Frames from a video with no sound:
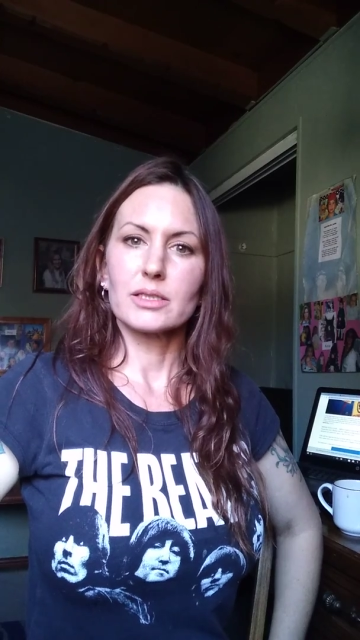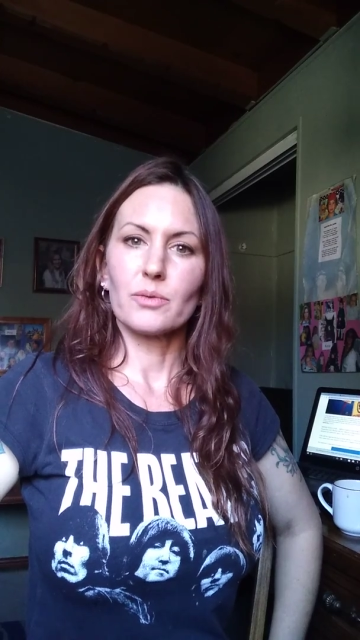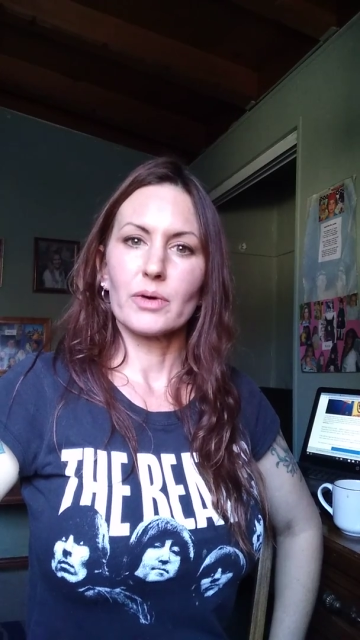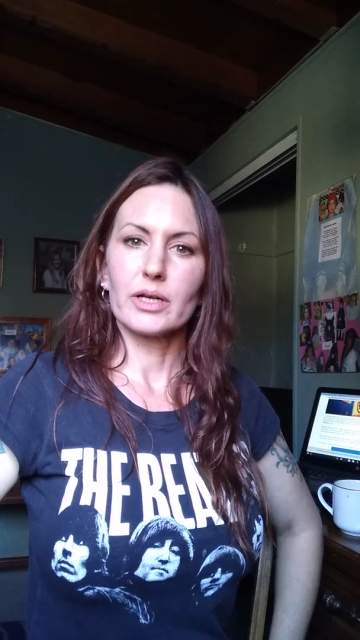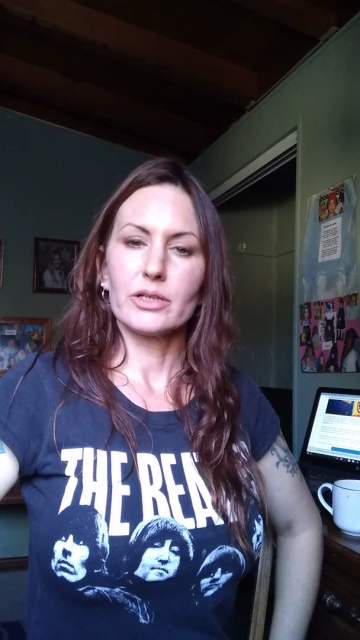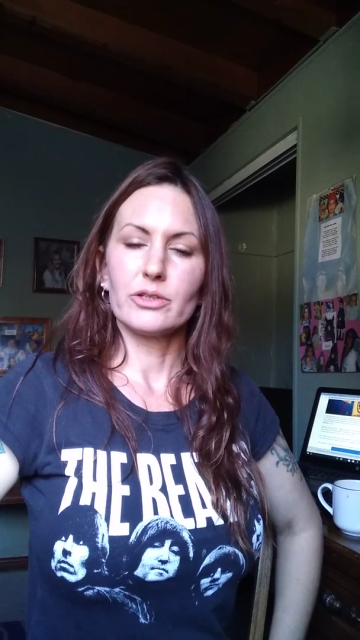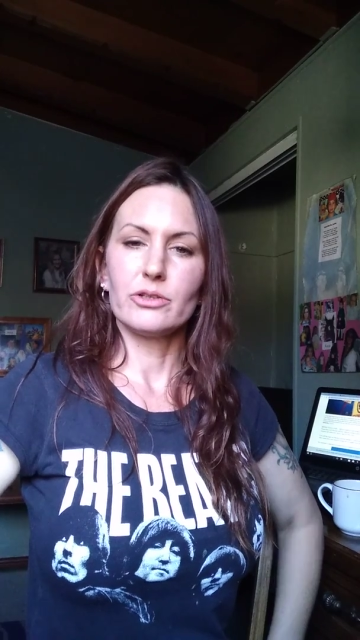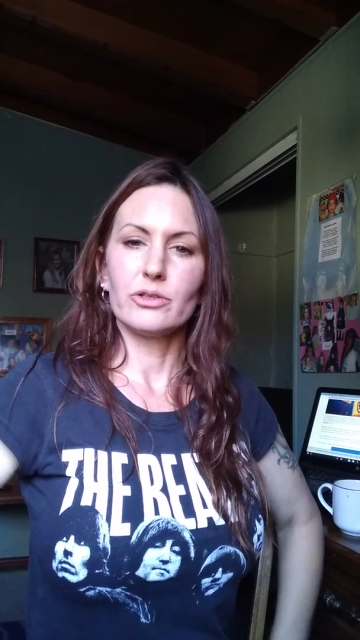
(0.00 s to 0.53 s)
I
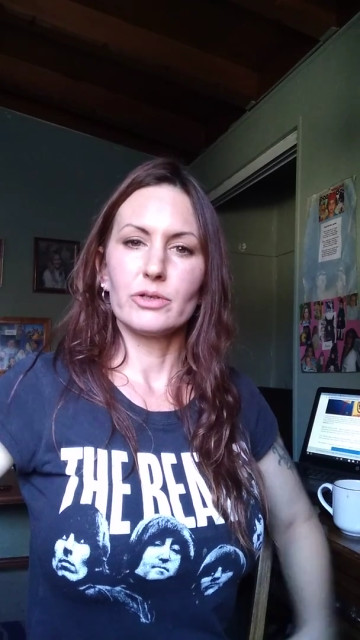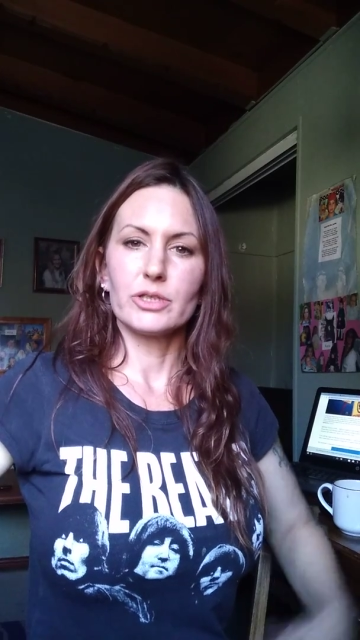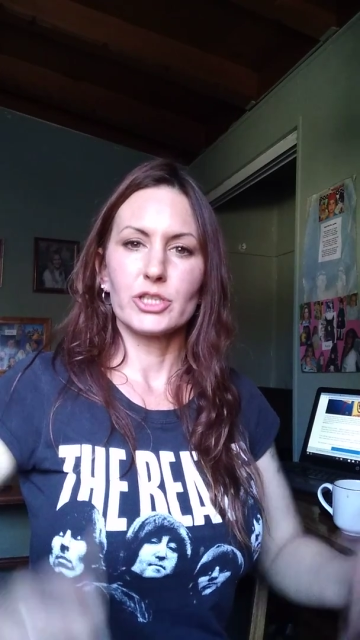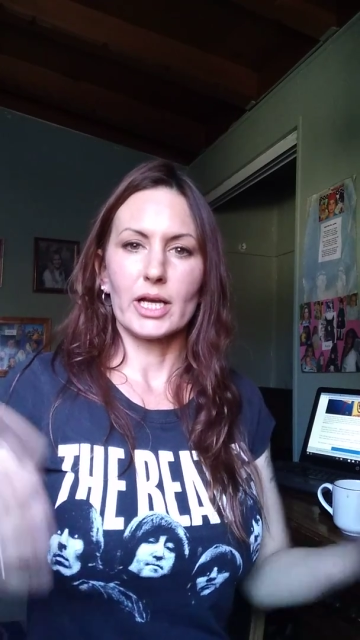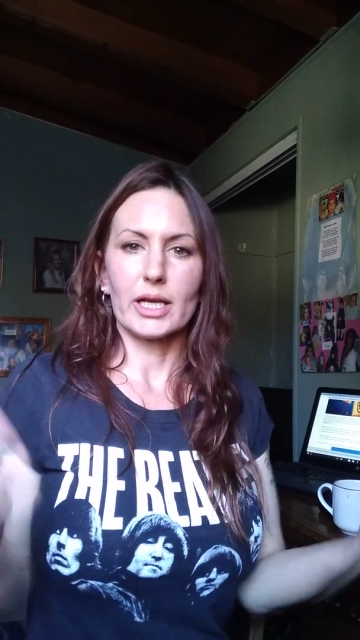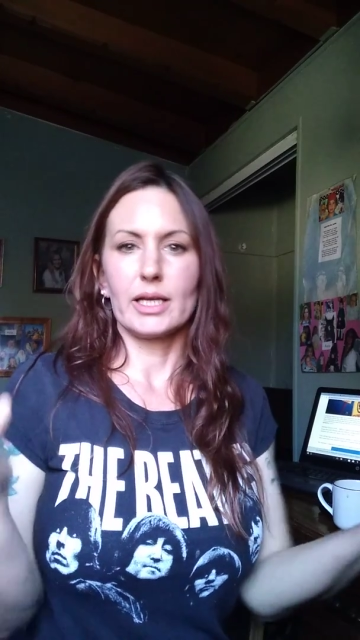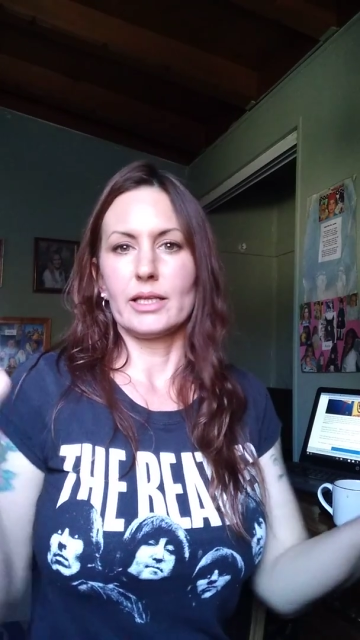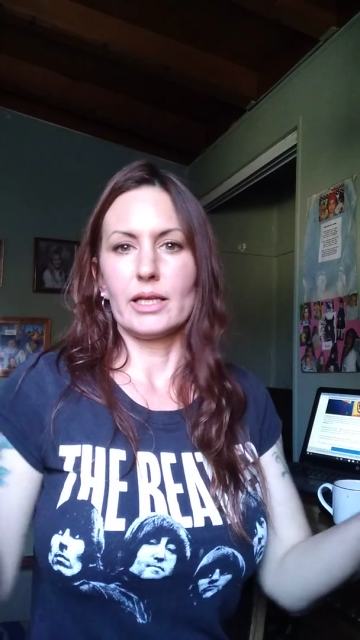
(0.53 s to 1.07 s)
wanted to do a
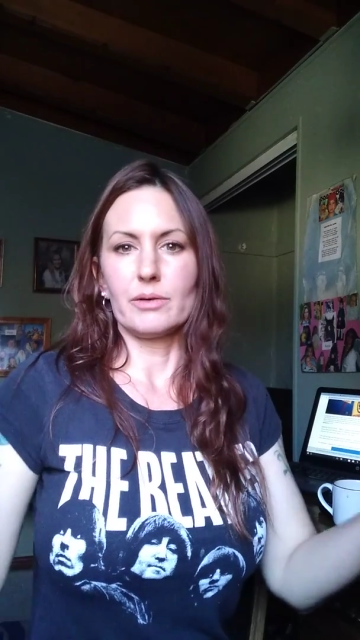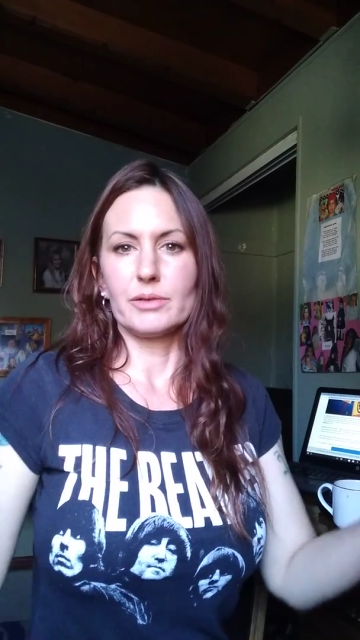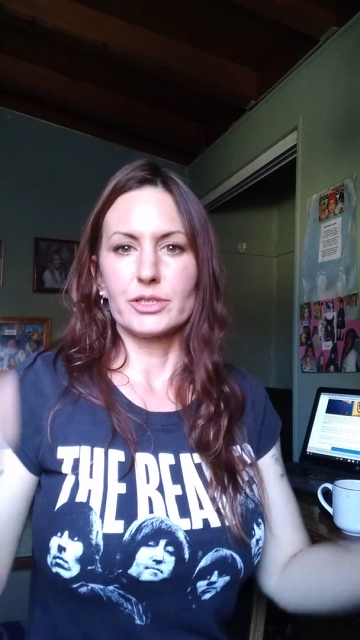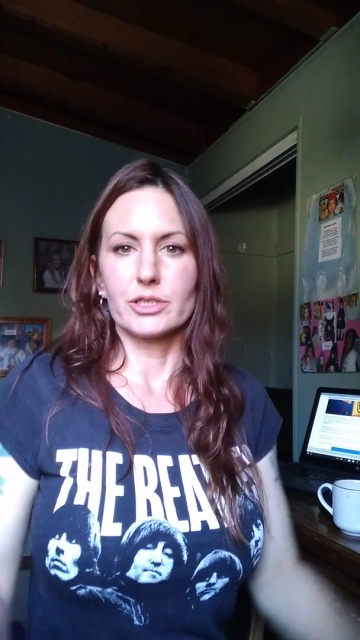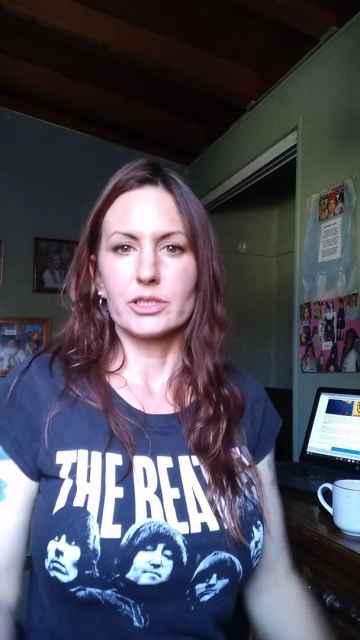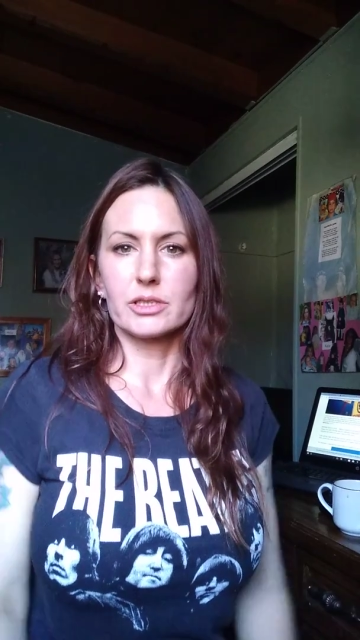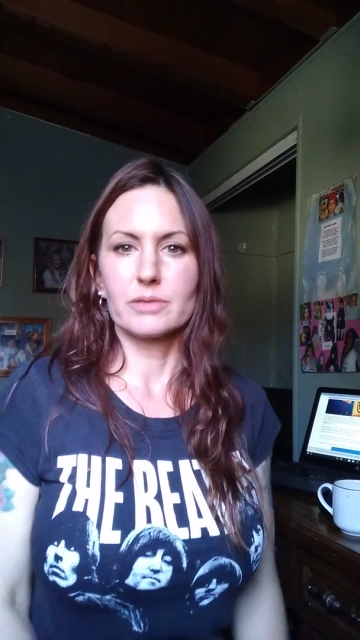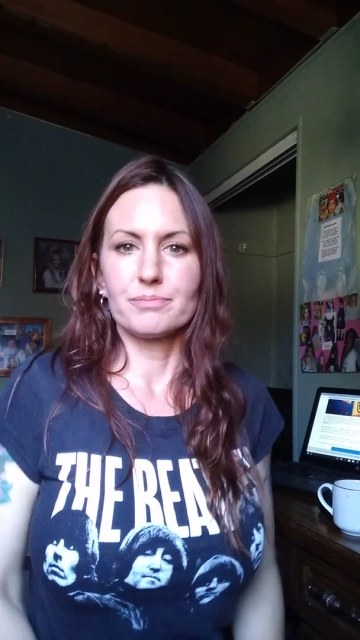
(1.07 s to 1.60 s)
check-in that was
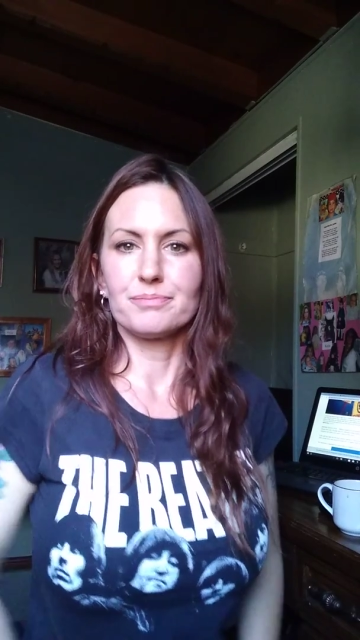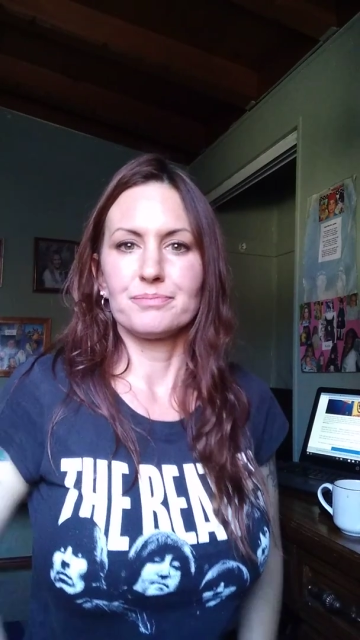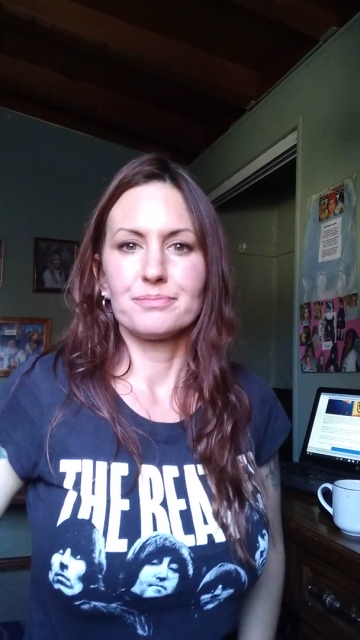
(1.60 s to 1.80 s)
just,